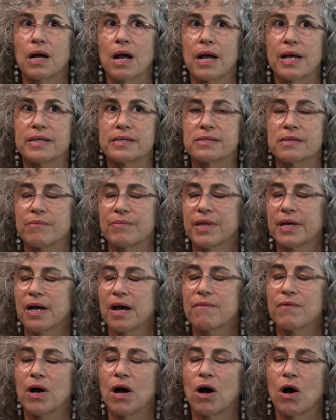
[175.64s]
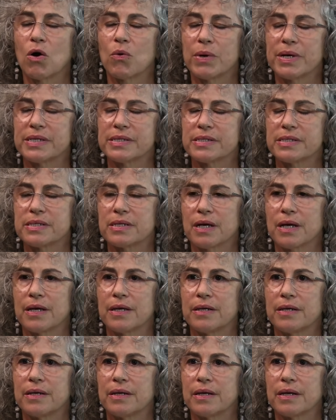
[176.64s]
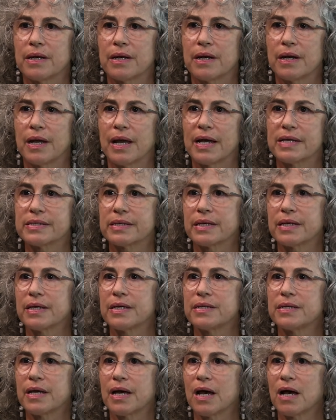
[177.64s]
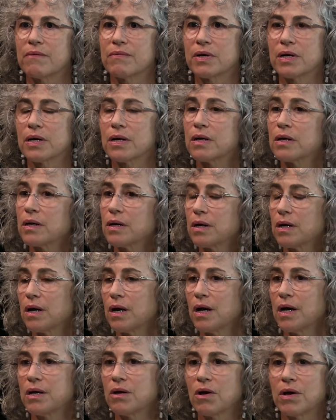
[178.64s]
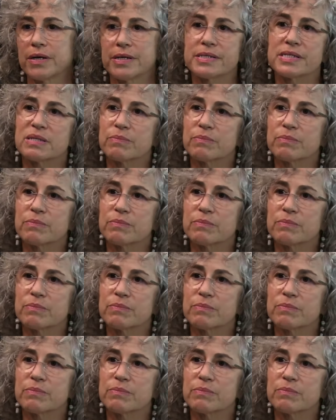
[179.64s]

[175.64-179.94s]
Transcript: it's something I've always done as a kid to have a, an honest